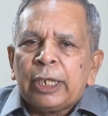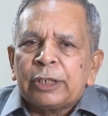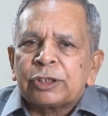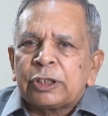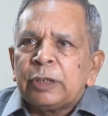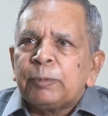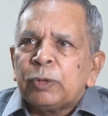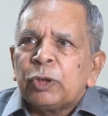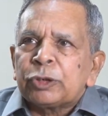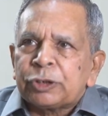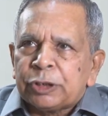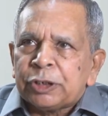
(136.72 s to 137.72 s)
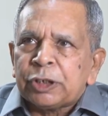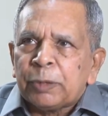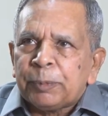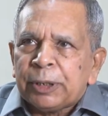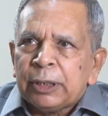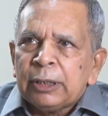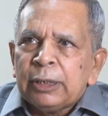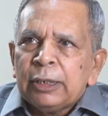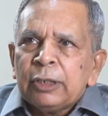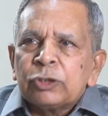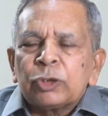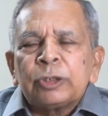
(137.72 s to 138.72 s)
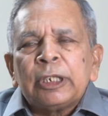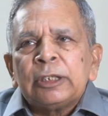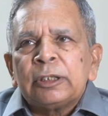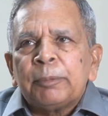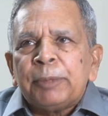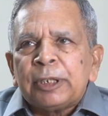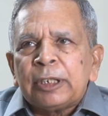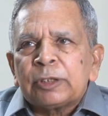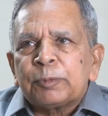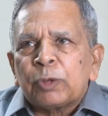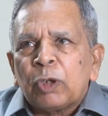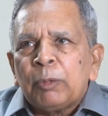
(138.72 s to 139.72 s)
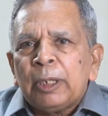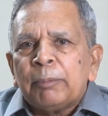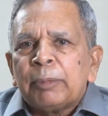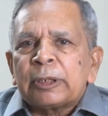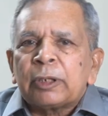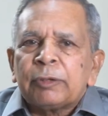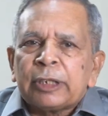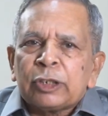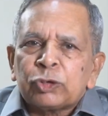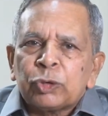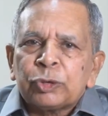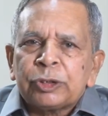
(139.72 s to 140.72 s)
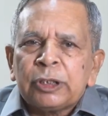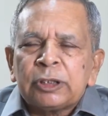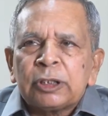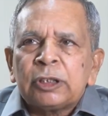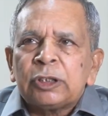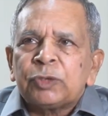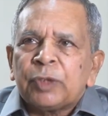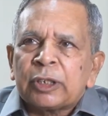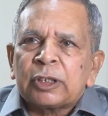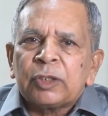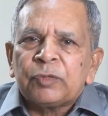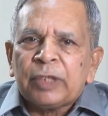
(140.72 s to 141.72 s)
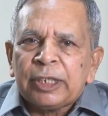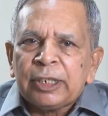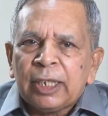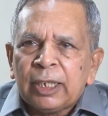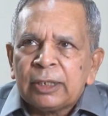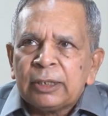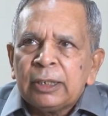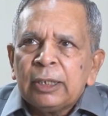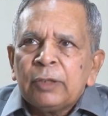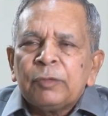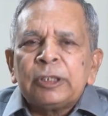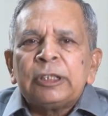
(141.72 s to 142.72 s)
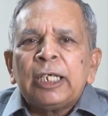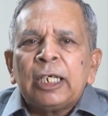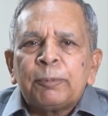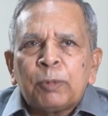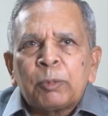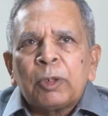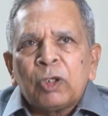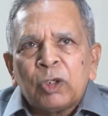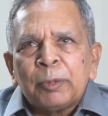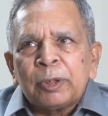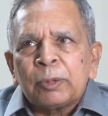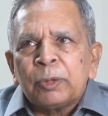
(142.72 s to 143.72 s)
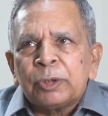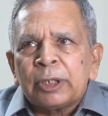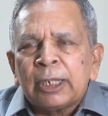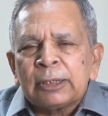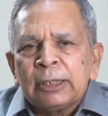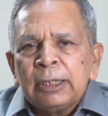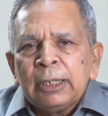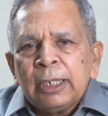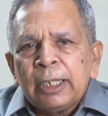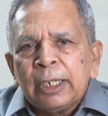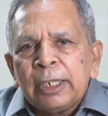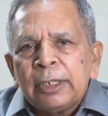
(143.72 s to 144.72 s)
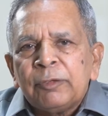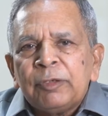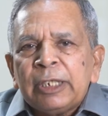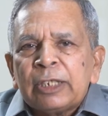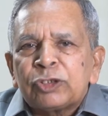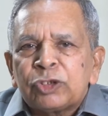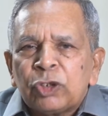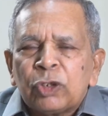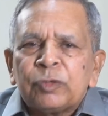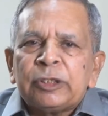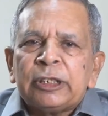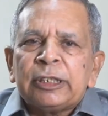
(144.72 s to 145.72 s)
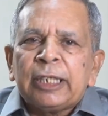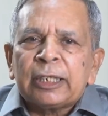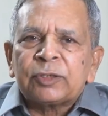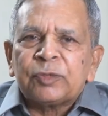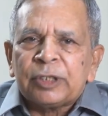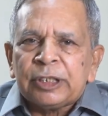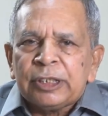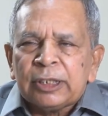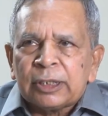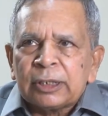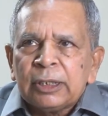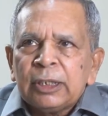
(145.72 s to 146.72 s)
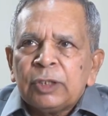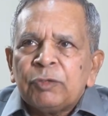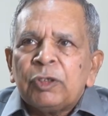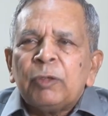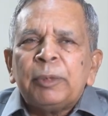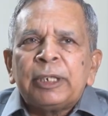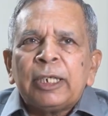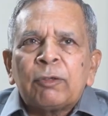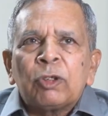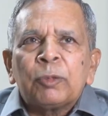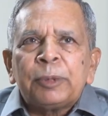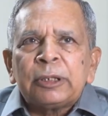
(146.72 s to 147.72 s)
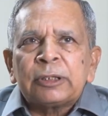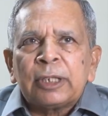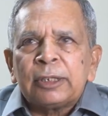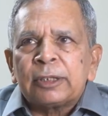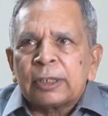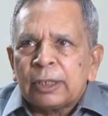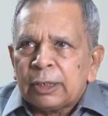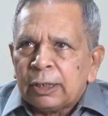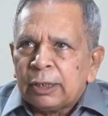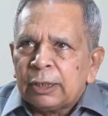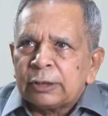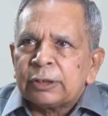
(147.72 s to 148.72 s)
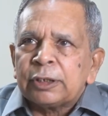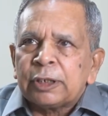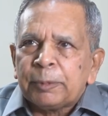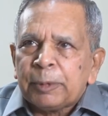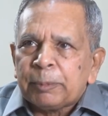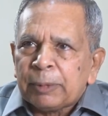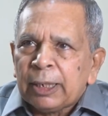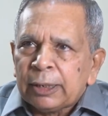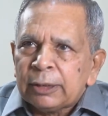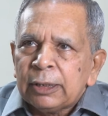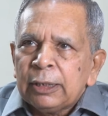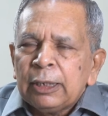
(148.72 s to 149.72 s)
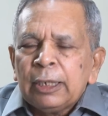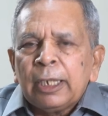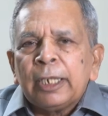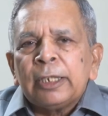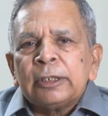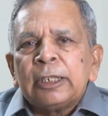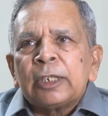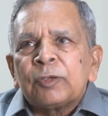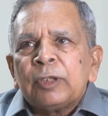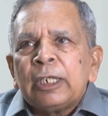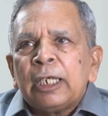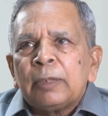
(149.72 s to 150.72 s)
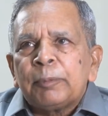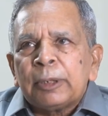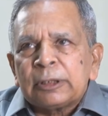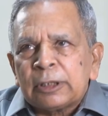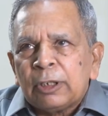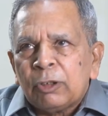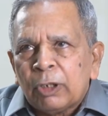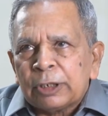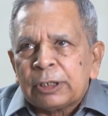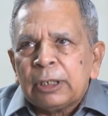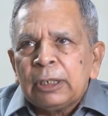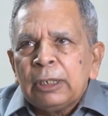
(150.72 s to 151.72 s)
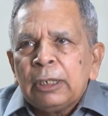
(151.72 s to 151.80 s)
STP or CTP. So that is the biggest problem, but our association is working very hard with the help of government of Gujarat, and we are sure within next 1 year we will be developing central CTP plant, and that will help us a lot.